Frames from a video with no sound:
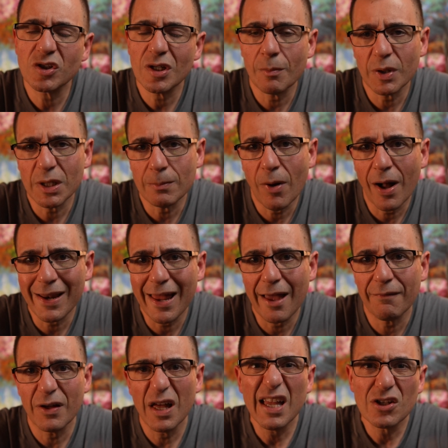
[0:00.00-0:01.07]
somebody might
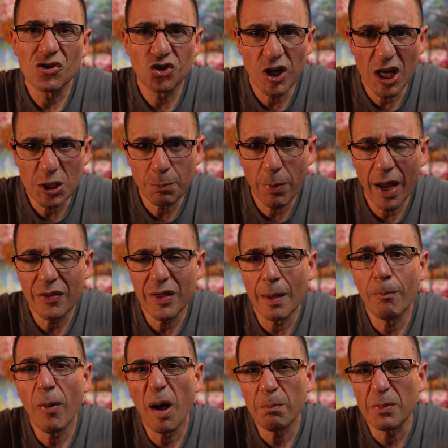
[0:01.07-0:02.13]
have chest pain that
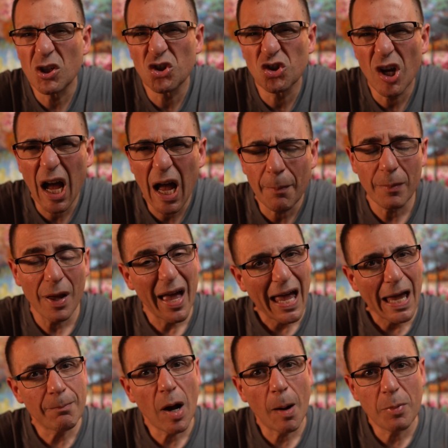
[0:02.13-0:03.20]
might be sharp,
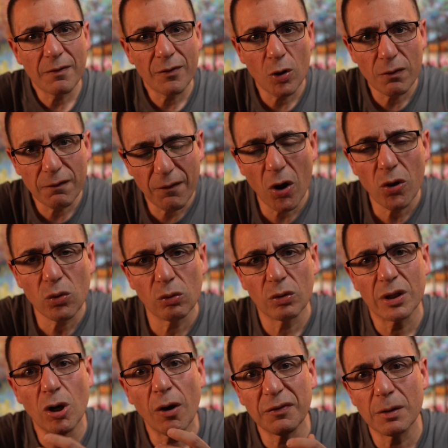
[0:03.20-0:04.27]
it might be very focal.
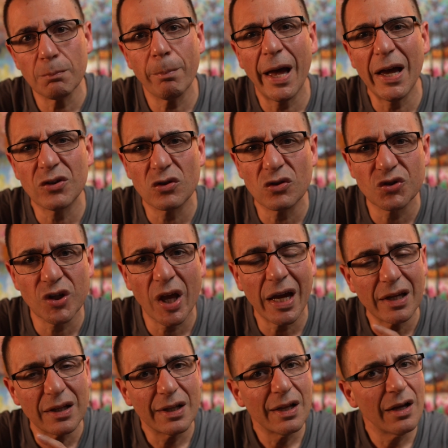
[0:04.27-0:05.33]
And often patients
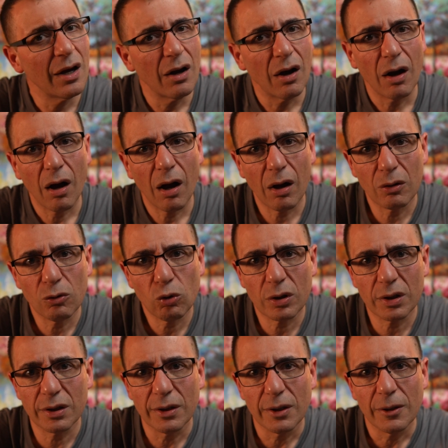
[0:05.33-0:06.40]
say,
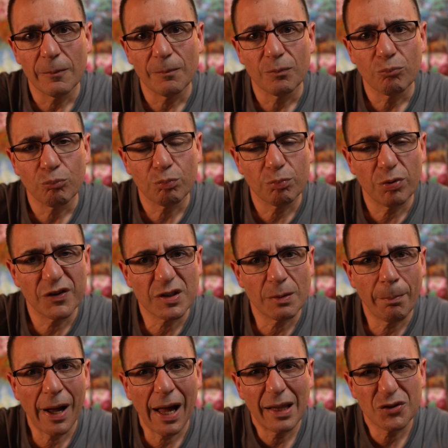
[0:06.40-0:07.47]
look, Professor
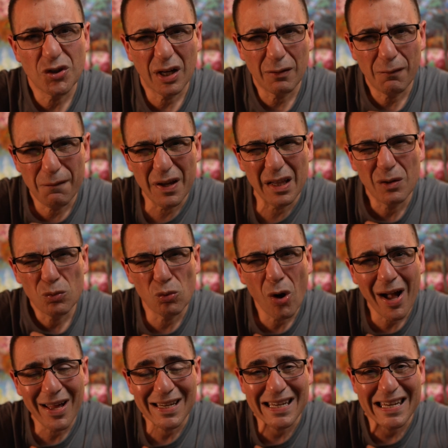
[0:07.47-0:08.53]
Barlis, I can feel it
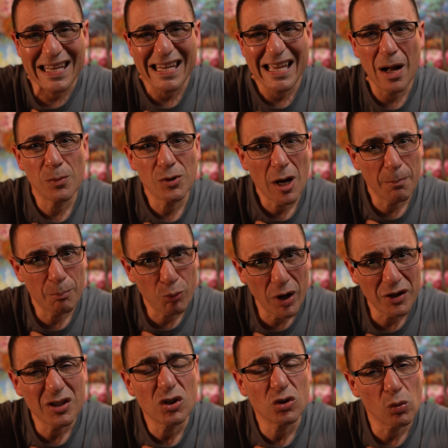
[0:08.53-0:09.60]
right in here. When I
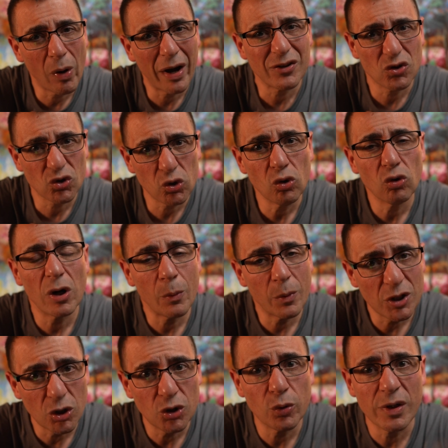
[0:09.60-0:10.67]
press, it's quite sore. And
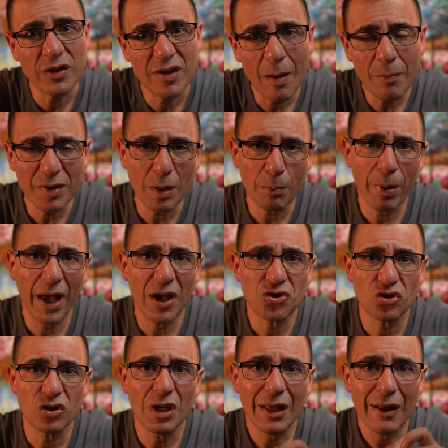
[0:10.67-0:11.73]
when you do examine the
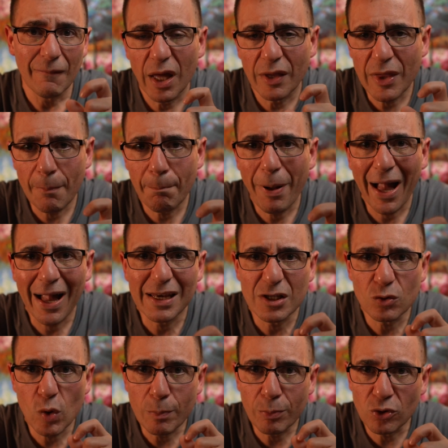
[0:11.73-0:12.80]
patient, that pain
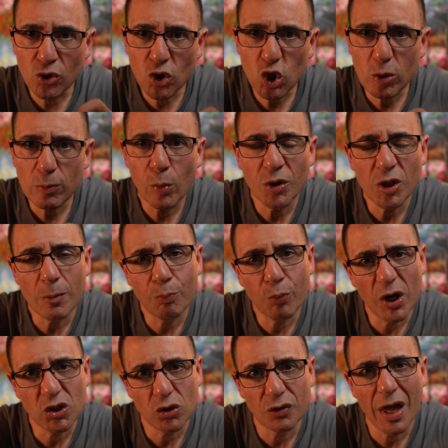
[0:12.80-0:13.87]
is reproducible when you
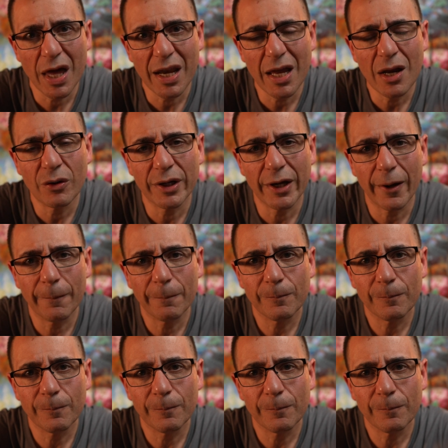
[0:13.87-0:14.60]
press on that area.